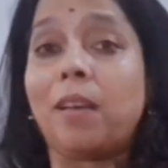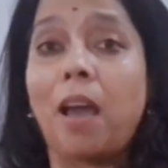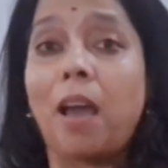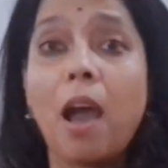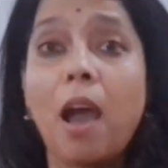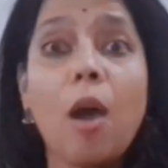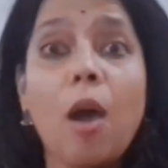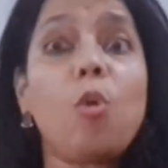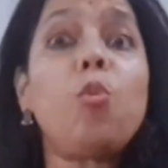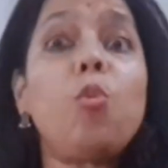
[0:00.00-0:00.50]

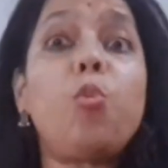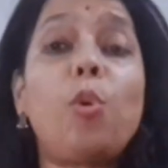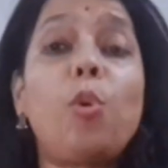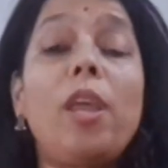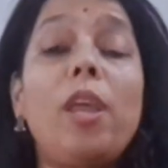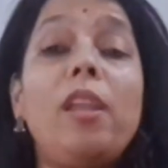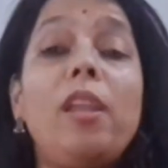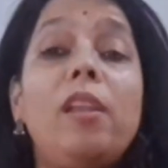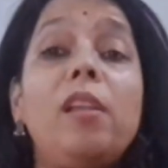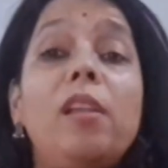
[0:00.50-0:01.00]
How
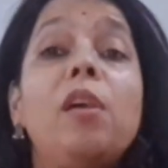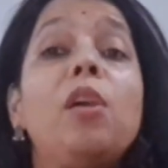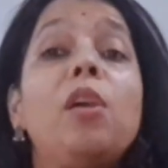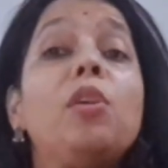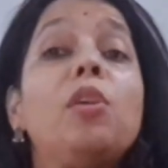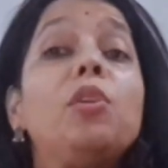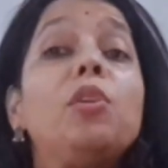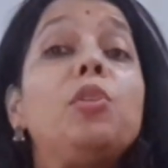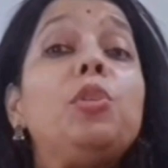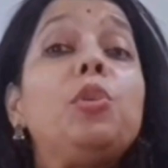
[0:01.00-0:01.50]
well
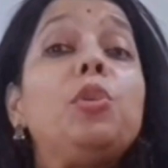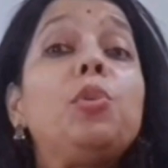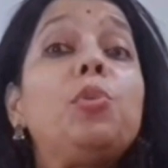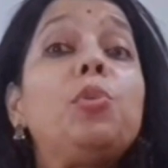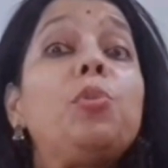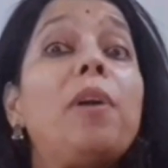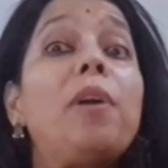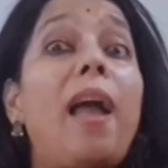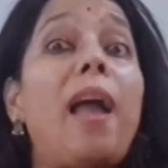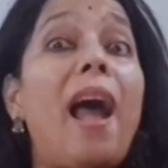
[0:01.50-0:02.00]

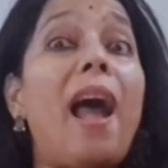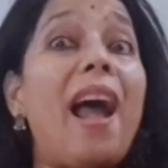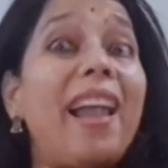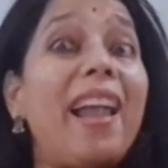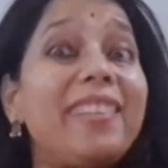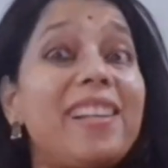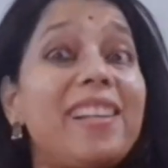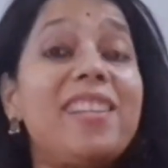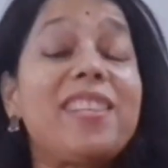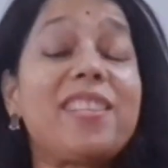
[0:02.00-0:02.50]
you
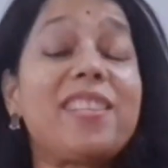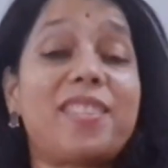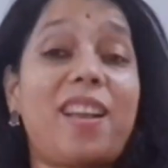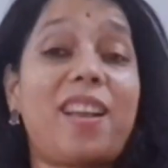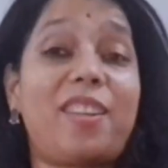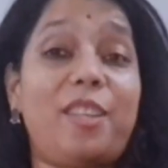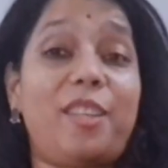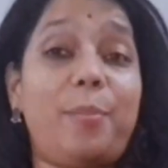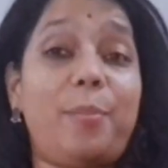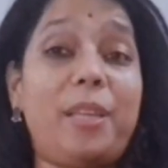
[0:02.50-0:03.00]
handle
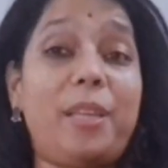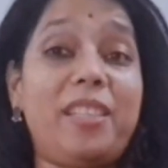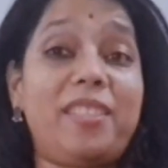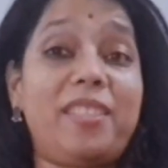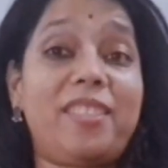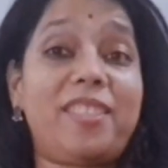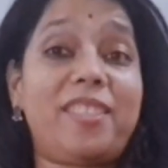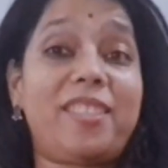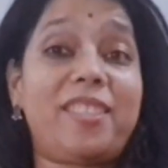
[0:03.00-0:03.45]
disagreements.